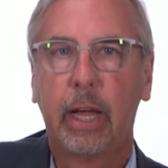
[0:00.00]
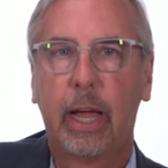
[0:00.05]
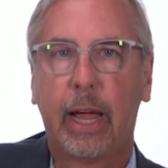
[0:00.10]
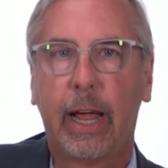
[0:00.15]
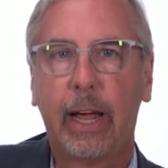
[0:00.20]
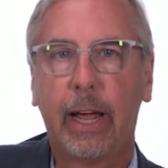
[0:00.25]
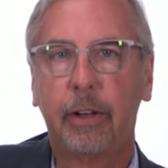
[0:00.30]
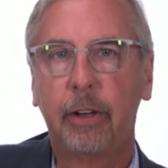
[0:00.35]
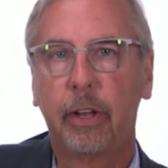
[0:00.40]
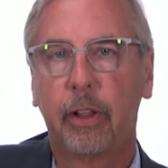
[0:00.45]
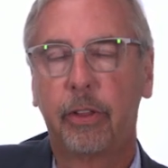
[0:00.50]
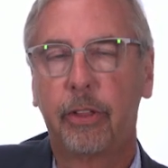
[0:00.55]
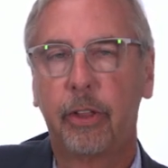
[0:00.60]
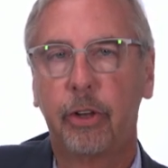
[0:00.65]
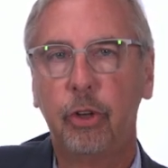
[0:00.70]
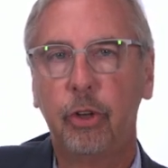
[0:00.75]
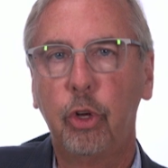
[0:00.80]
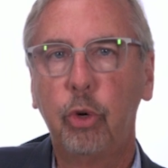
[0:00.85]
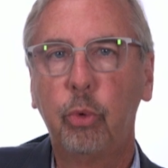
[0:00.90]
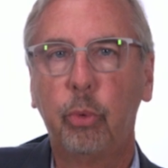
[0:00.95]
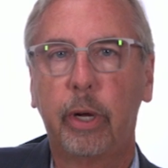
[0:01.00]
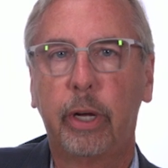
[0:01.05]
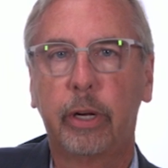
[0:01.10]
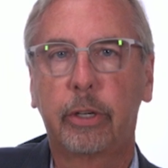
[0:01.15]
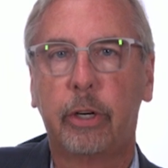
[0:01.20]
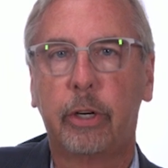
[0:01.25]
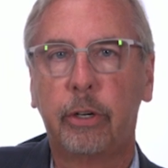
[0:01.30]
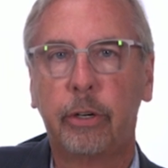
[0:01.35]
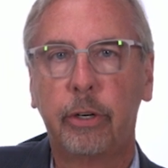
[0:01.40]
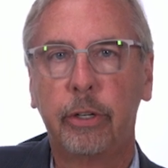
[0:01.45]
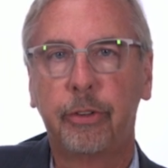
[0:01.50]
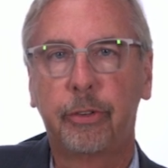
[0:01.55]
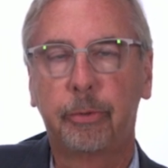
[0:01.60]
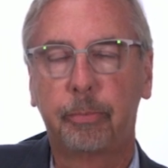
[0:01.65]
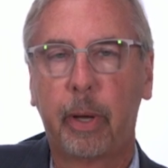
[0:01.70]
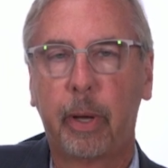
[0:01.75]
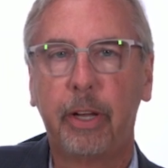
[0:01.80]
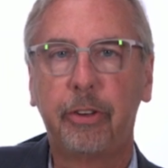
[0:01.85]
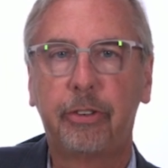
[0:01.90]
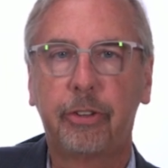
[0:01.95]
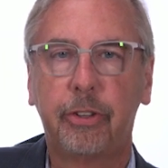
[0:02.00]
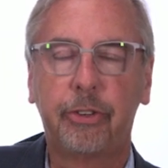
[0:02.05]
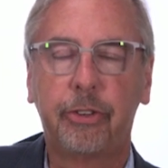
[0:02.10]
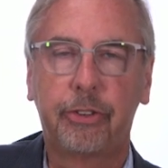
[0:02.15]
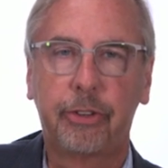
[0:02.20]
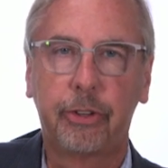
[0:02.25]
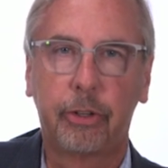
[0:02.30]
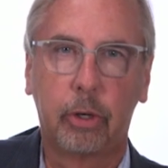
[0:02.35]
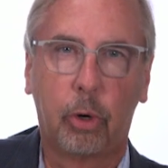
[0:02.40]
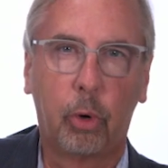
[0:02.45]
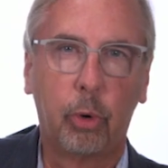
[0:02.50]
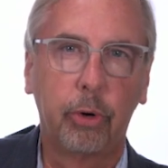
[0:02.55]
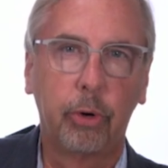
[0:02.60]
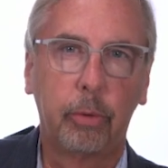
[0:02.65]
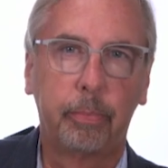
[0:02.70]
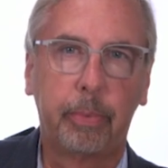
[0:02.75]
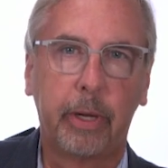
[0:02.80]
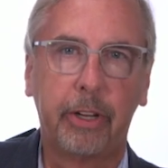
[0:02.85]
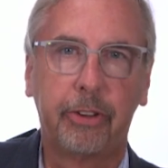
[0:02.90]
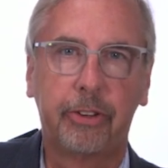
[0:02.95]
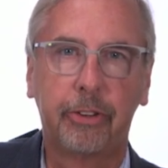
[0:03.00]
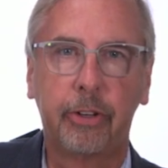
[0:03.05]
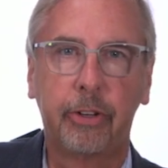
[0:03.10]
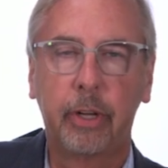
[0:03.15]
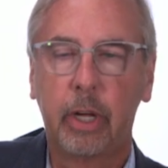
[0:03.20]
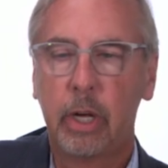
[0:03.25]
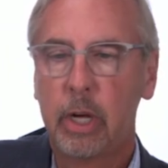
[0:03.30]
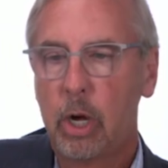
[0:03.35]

and the new wrinkle is patients, your older patient